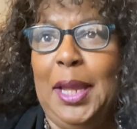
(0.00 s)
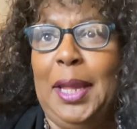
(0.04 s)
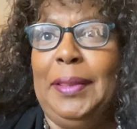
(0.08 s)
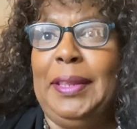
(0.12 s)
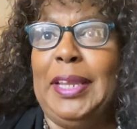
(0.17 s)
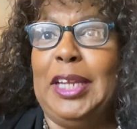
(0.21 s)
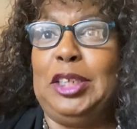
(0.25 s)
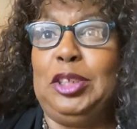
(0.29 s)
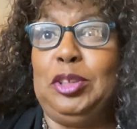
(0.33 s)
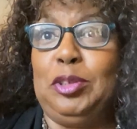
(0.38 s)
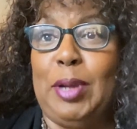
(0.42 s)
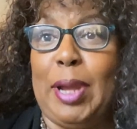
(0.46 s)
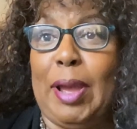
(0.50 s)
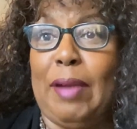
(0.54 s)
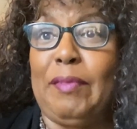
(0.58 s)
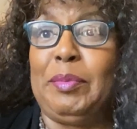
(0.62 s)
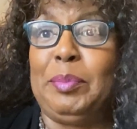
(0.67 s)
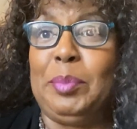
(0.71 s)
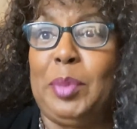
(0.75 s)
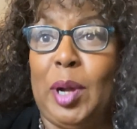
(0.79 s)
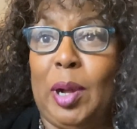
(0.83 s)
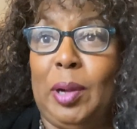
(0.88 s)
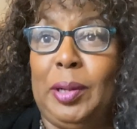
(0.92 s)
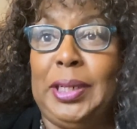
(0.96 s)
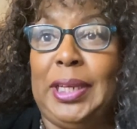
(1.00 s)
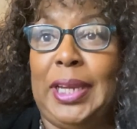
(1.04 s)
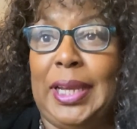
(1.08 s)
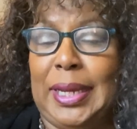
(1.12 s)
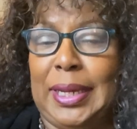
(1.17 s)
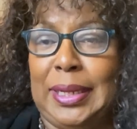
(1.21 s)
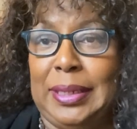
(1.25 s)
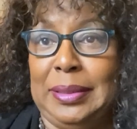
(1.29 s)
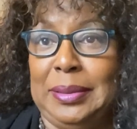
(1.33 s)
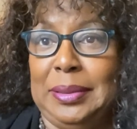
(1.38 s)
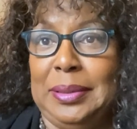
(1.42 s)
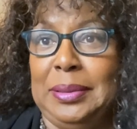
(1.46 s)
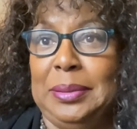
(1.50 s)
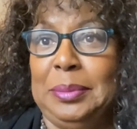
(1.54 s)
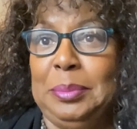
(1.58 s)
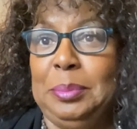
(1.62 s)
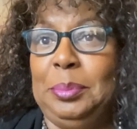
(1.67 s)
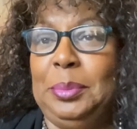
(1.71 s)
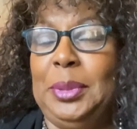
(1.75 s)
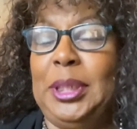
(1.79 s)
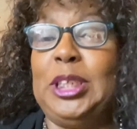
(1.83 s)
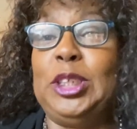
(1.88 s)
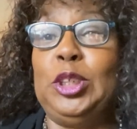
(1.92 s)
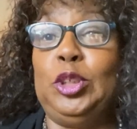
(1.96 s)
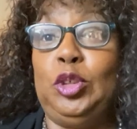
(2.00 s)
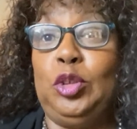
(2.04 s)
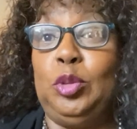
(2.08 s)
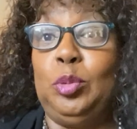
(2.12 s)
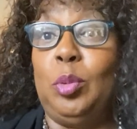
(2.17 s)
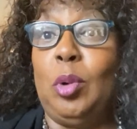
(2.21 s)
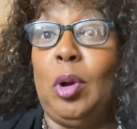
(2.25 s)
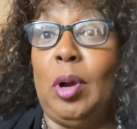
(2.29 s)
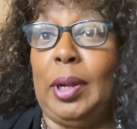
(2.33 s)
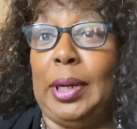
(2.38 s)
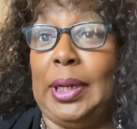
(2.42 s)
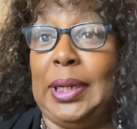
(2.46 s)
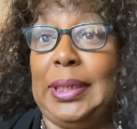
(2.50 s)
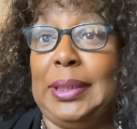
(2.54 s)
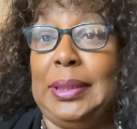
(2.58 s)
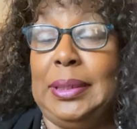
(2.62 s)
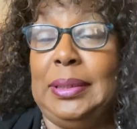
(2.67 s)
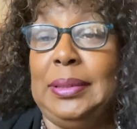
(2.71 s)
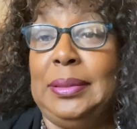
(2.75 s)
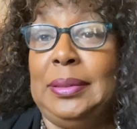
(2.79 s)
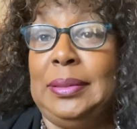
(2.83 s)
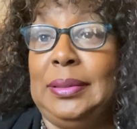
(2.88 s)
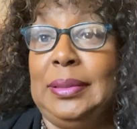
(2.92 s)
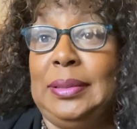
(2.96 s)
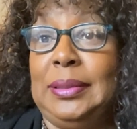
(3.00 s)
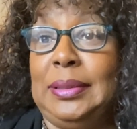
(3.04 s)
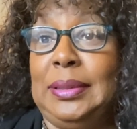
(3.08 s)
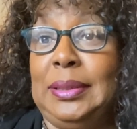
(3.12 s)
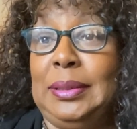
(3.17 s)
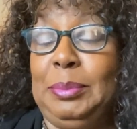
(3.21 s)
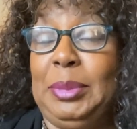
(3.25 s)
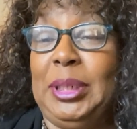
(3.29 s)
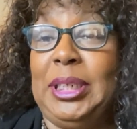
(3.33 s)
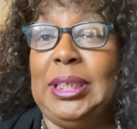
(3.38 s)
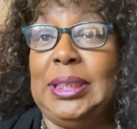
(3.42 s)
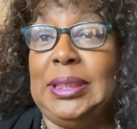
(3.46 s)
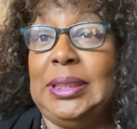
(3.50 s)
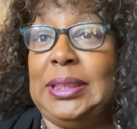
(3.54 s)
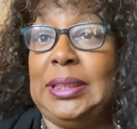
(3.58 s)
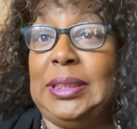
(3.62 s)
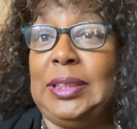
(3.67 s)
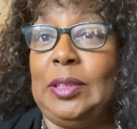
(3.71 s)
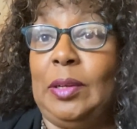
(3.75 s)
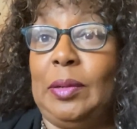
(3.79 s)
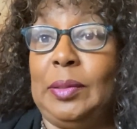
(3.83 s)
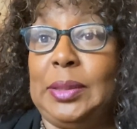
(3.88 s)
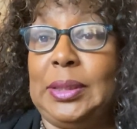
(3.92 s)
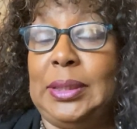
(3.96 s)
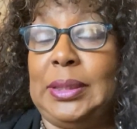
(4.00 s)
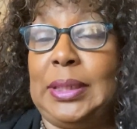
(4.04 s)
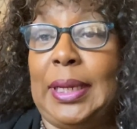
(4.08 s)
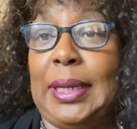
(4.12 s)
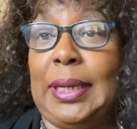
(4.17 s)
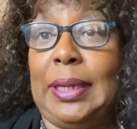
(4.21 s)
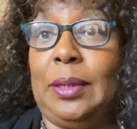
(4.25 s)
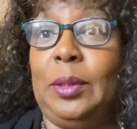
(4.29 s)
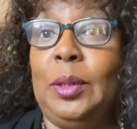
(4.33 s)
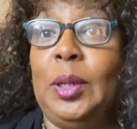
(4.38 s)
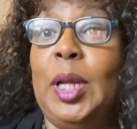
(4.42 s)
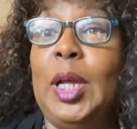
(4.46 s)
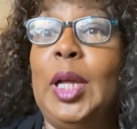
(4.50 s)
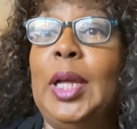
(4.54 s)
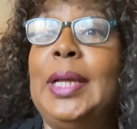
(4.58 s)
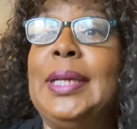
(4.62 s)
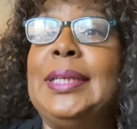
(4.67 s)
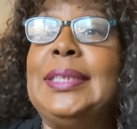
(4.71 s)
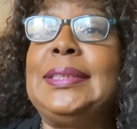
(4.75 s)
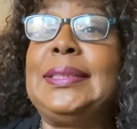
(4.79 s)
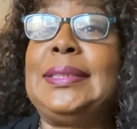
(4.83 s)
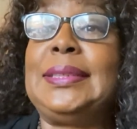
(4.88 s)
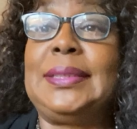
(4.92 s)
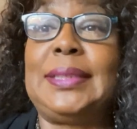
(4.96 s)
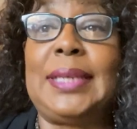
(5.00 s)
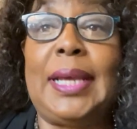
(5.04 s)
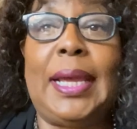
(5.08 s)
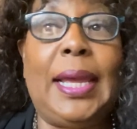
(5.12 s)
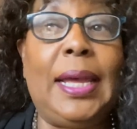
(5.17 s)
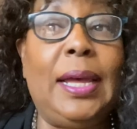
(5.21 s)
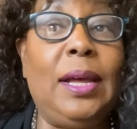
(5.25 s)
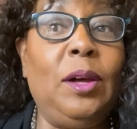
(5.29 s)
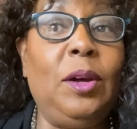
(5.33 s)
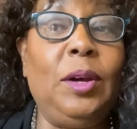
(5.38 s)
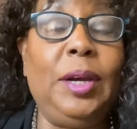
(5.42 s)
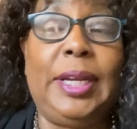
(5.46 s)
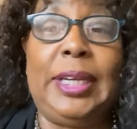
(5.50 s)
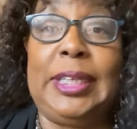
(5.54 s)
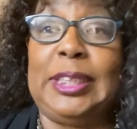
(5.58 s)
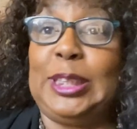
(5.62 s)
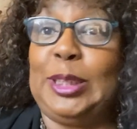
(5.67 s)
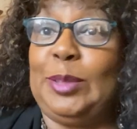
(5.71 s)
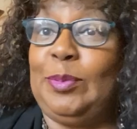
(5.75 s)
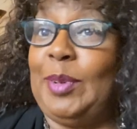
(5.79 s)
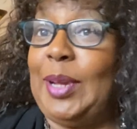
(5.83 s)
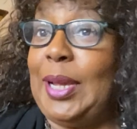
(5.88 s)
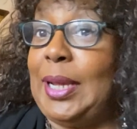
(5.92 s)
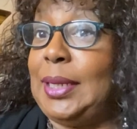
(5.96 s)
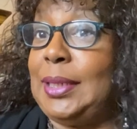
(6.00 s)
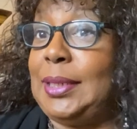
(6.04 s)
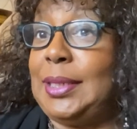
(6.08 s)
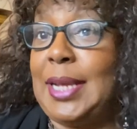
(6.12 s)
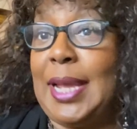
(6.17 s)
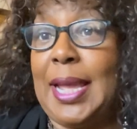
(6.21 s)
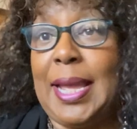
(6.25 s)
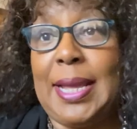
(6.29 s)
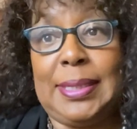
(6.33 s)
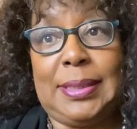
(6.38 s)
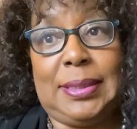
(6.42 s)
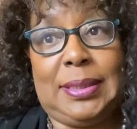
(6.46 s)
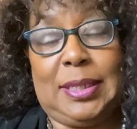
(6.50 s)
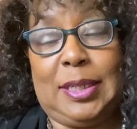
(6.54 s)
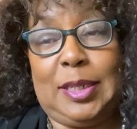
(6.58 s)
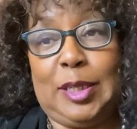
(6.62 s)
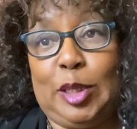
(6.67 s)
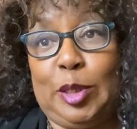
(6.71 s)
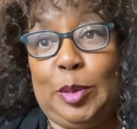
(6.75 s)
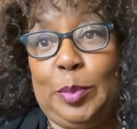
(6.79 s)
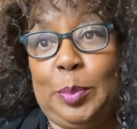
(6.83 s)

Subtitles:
that you haven't bought yet because you want it, because it's on sale? Sale is fantastic,